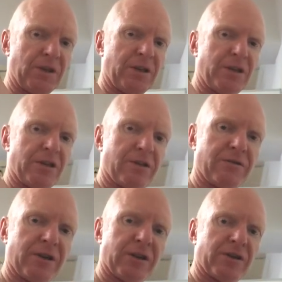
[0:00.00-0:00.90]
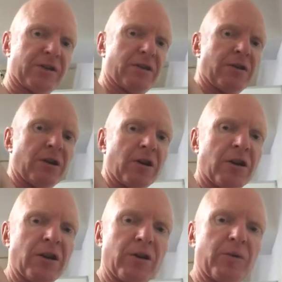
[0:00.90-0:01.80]
get in and around that zone, and
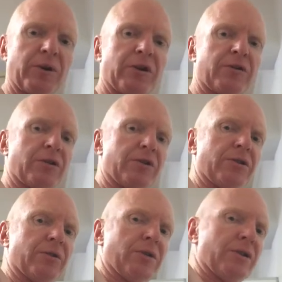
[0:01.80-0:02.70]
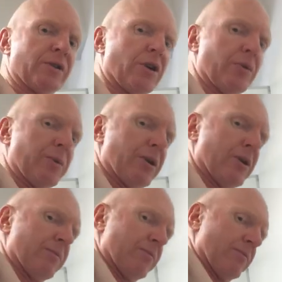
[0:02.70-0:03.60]
what we're going to try and do is open
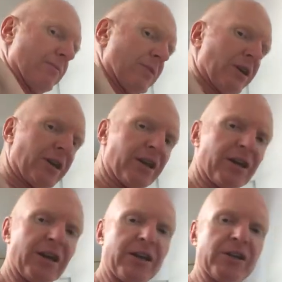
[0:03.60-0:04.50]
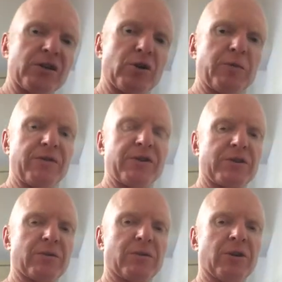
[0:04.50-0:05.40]
up and get any
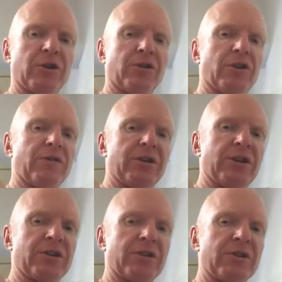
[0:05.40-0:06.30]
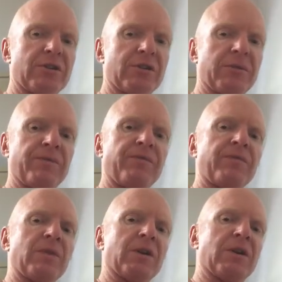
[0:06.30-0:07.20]
superficial nerve adhesions,
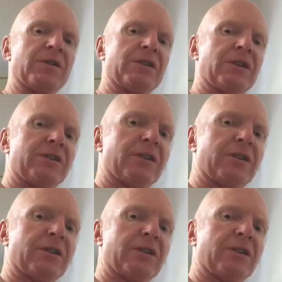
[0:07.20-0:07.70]
and start